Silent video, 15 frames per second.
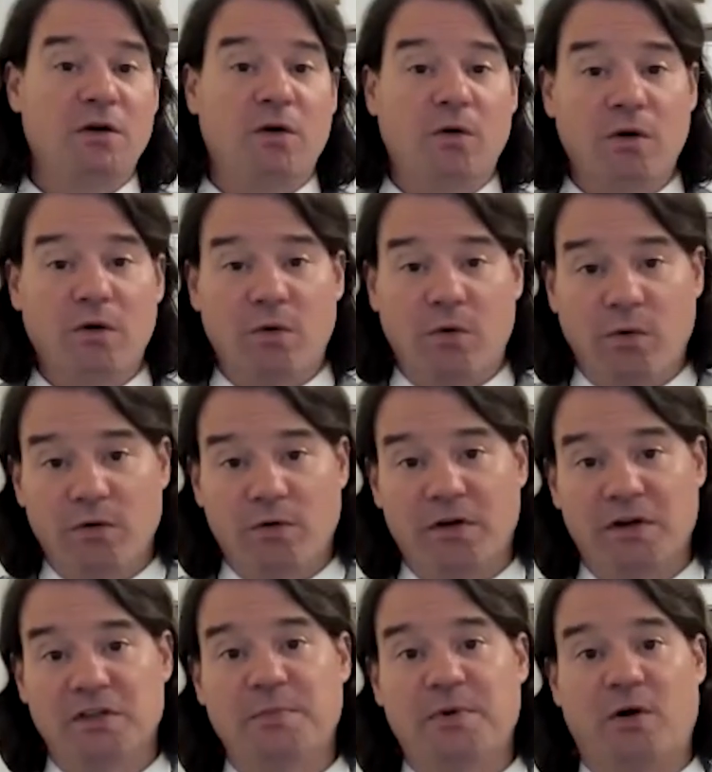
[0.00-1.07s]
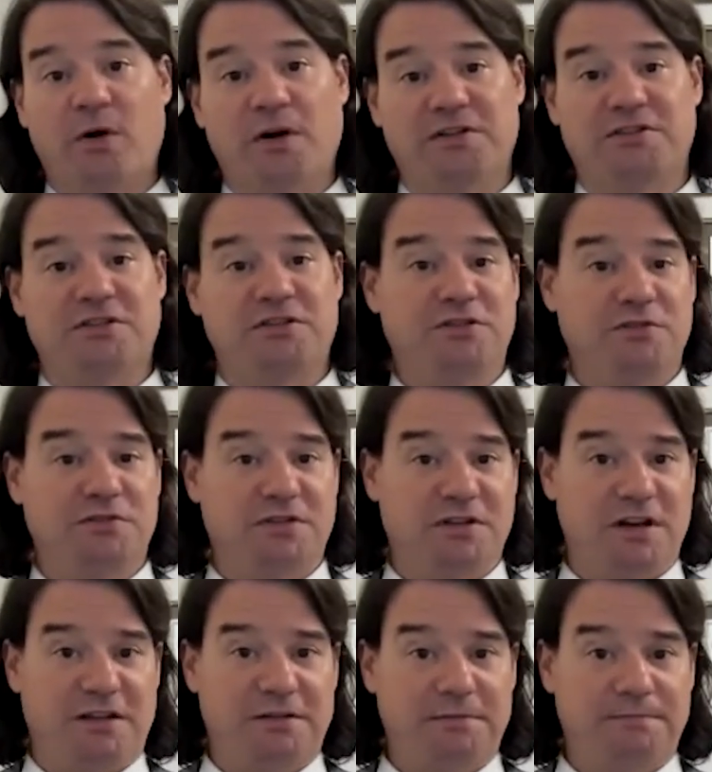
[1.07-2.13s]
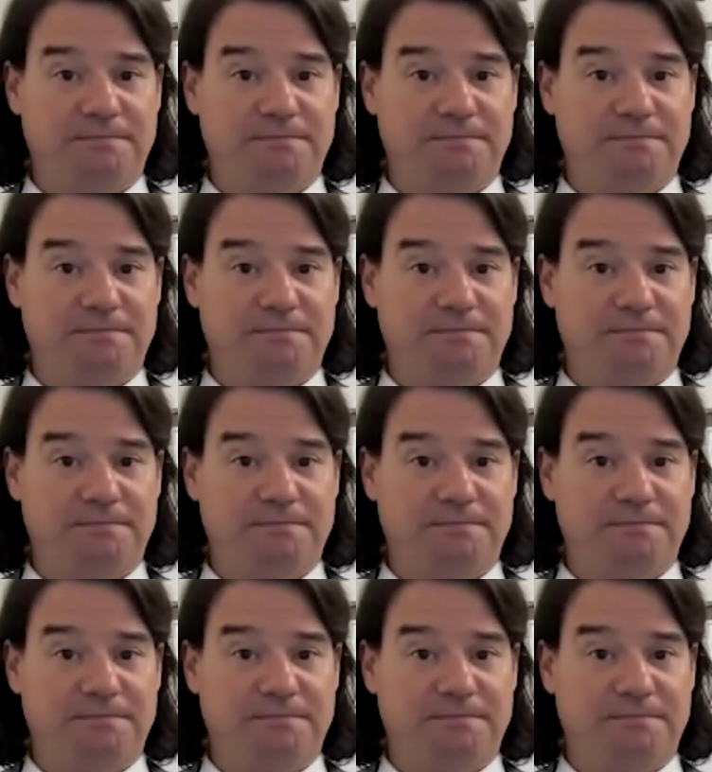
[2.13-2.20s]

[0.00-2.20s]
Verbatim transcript: or ordering the parties to choose another.